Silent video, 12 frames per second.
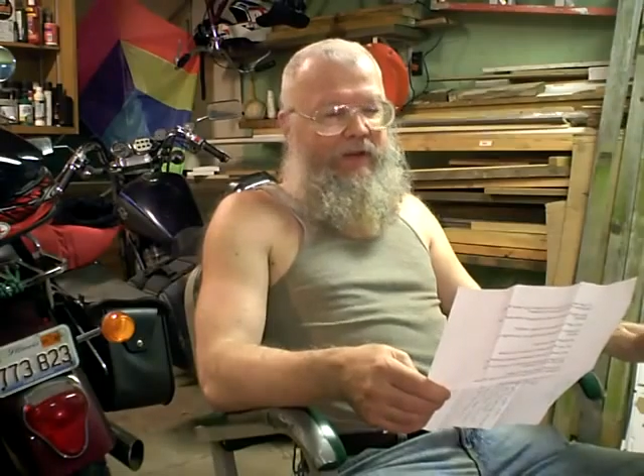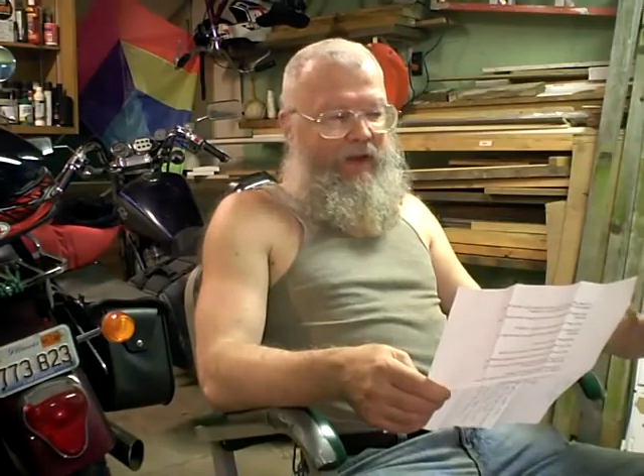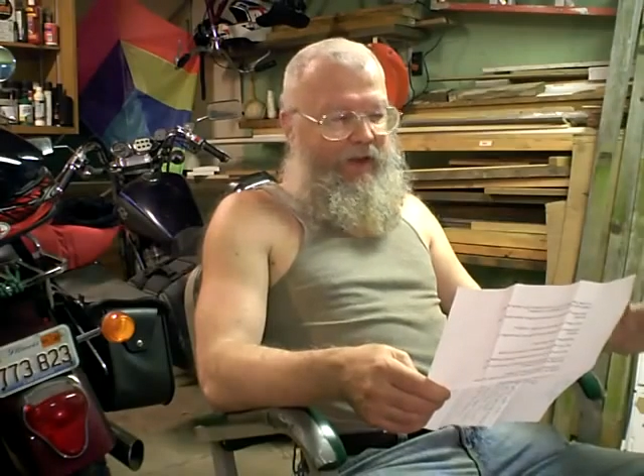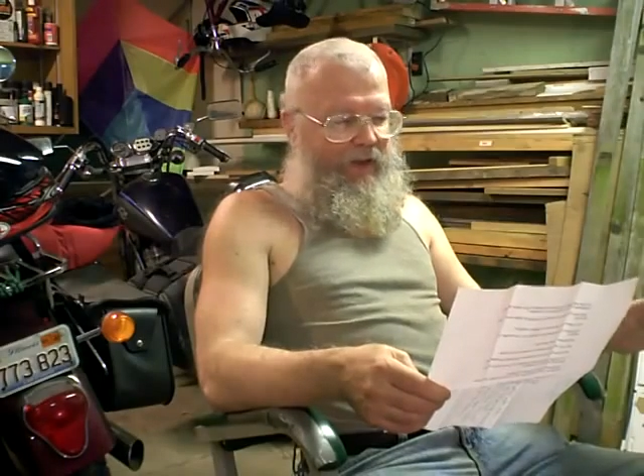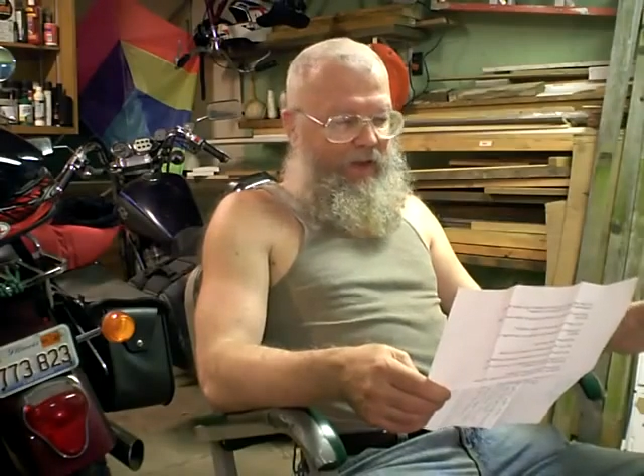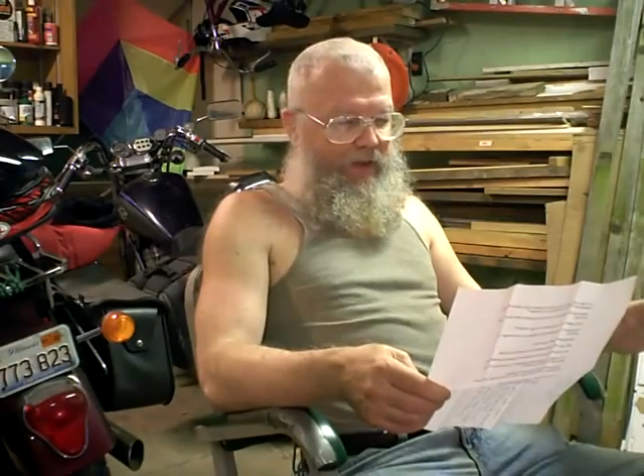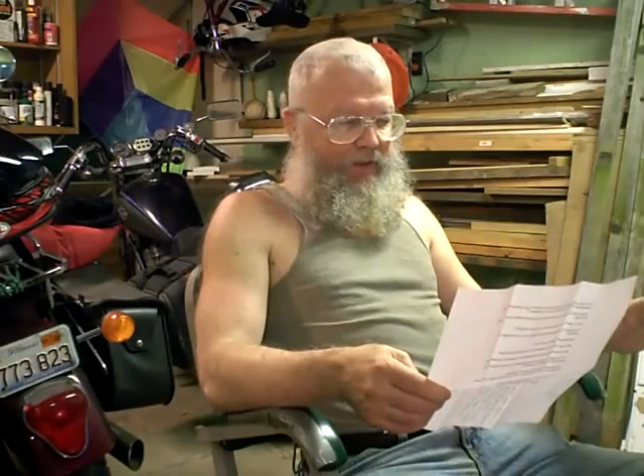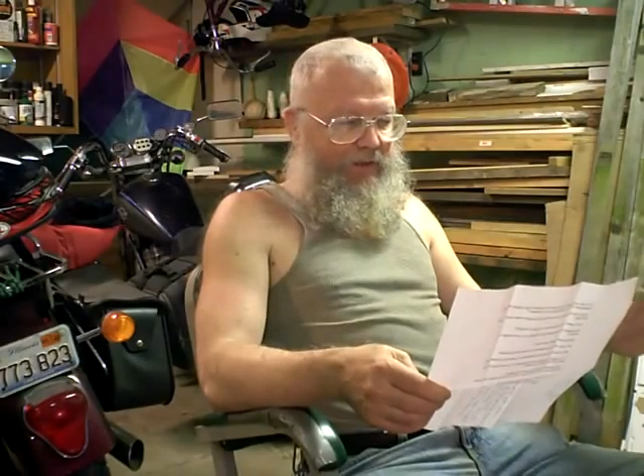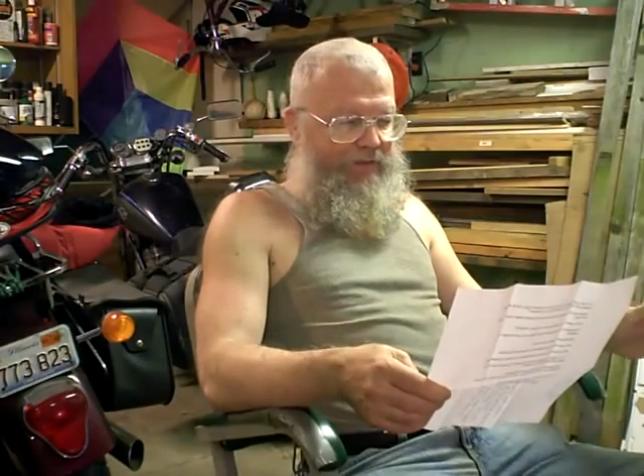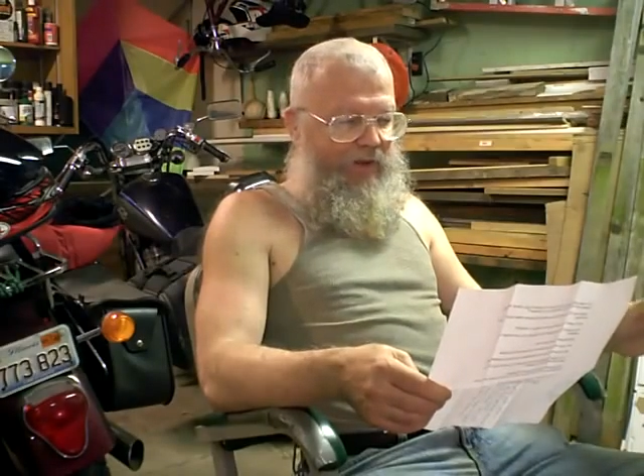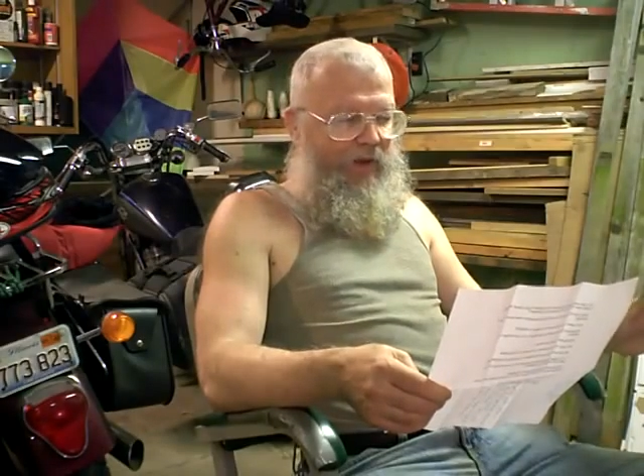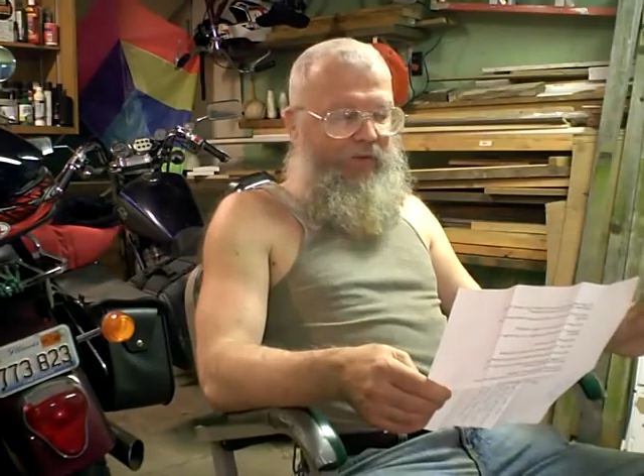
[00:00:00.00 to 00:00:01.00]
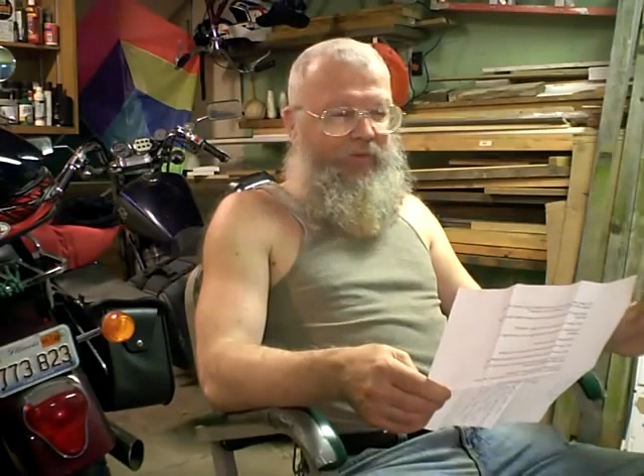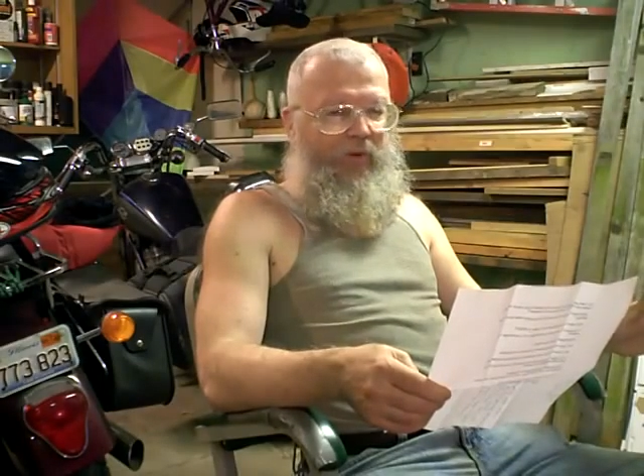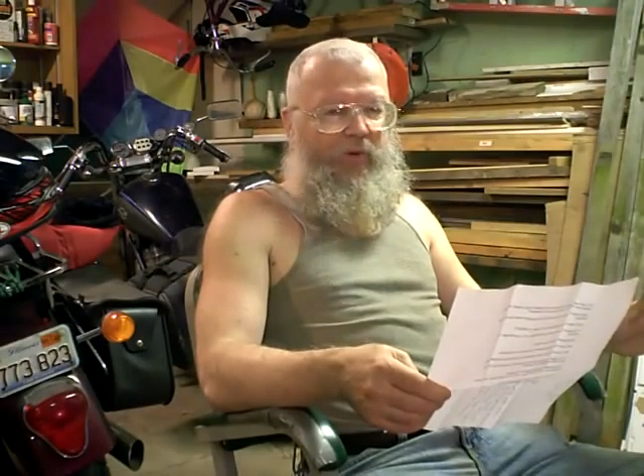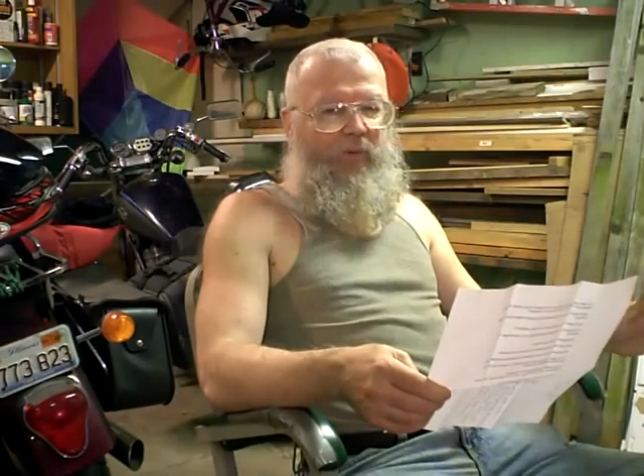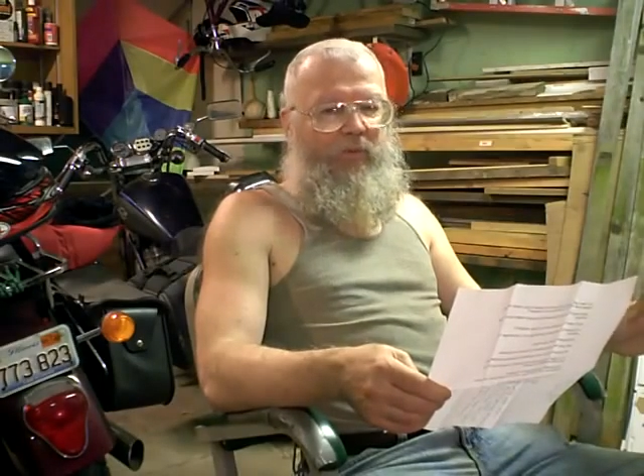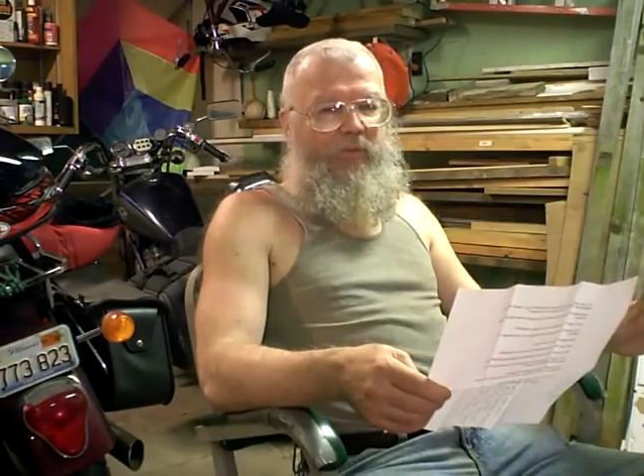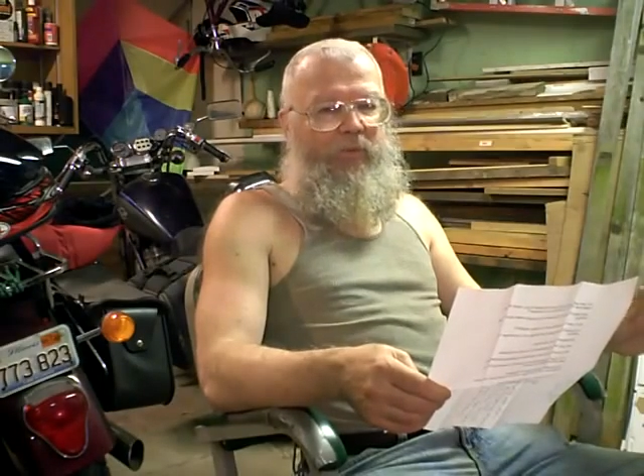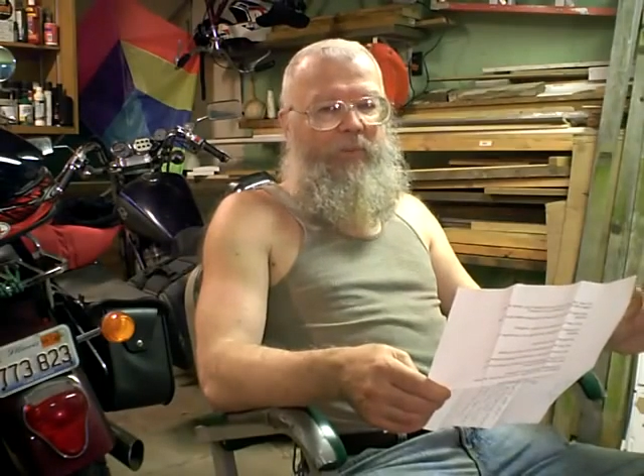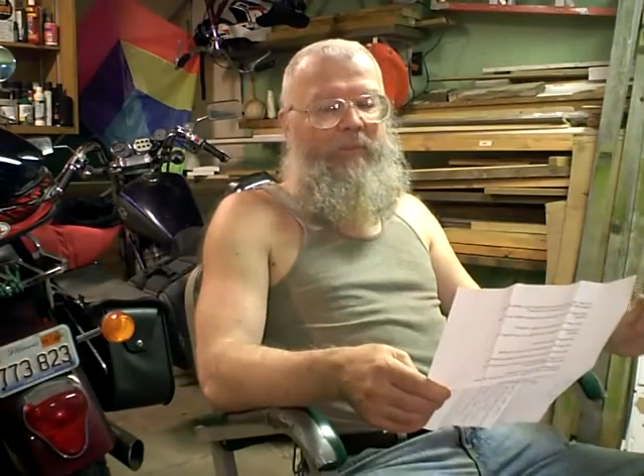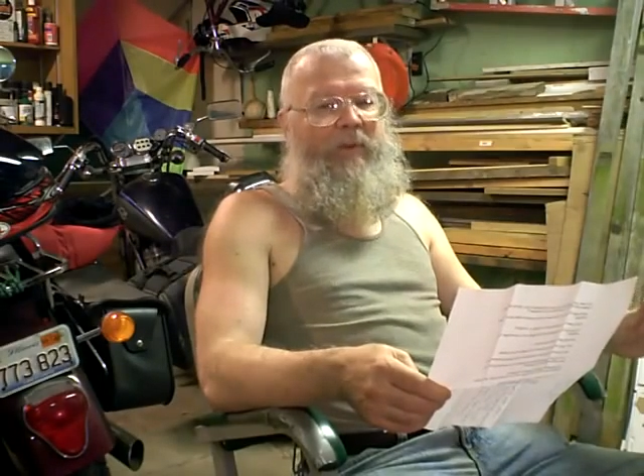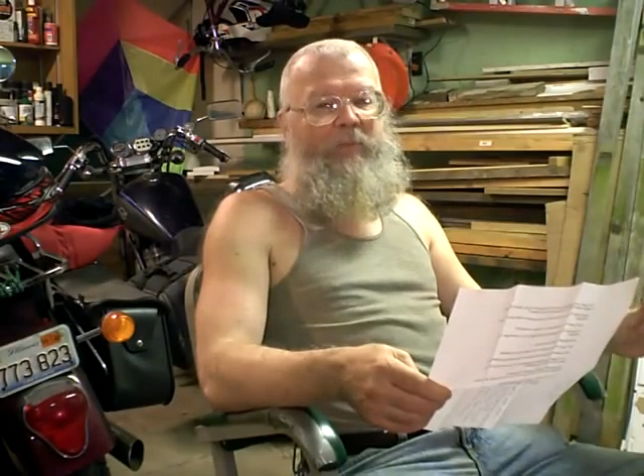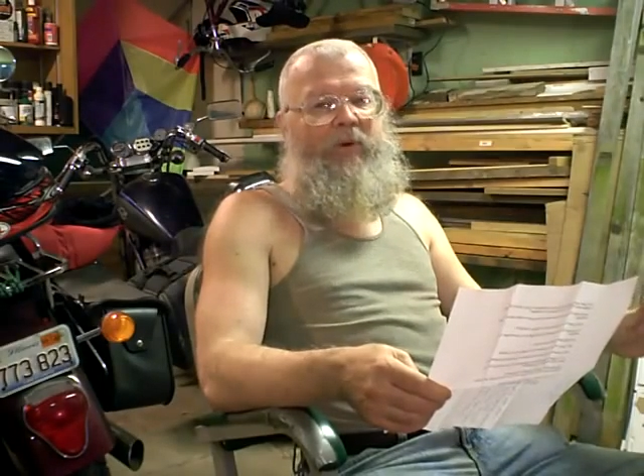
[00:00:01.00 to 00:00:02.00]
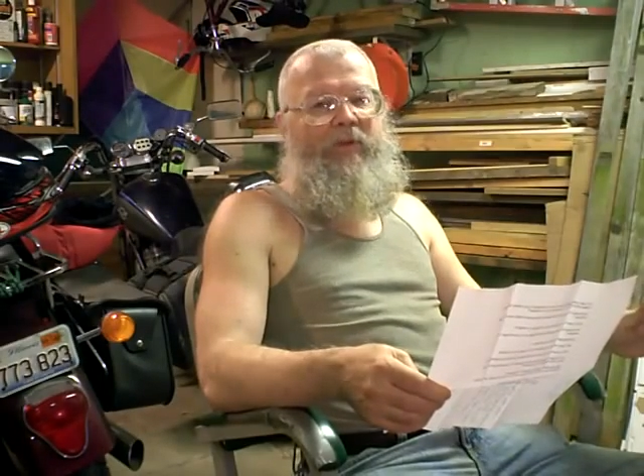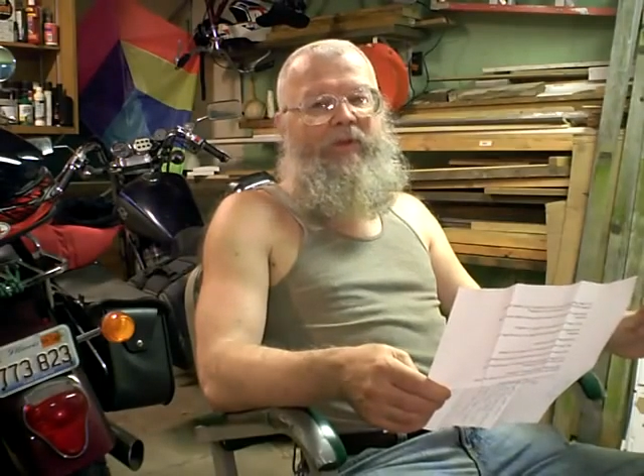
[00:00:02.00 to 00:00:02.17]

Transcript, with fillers: and, and let's also remember